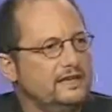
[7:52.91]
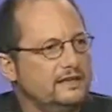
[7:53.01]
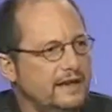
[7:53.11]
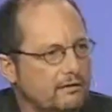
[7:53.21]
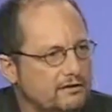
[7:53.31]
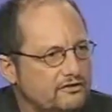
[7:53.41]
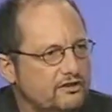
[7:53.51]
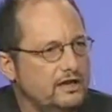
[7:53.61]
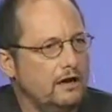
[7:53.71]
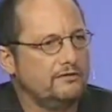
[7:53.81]
the
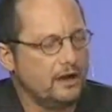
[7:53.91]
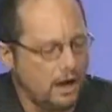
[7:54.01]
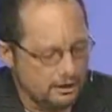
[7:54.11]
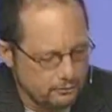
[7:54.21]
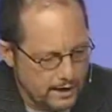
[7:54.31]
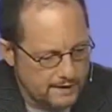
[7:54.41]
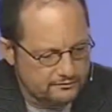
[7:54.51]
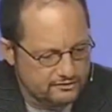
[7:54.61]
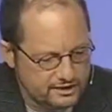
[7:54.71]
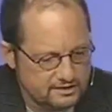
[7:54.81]
inerrancy of the
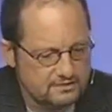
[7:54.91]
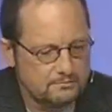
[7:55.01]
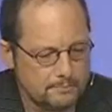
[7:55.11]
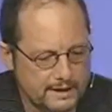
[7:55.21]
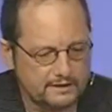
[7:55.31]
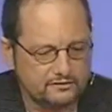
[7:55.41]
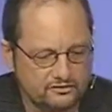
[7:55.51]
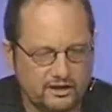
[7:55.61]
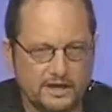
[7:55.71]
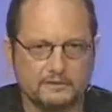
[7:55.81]
autographs didn't make
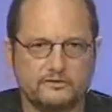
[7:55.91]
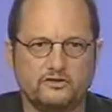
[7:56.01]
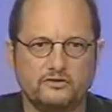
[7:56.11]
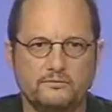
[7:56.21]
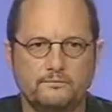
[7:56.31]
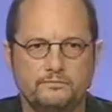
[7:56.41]
sense.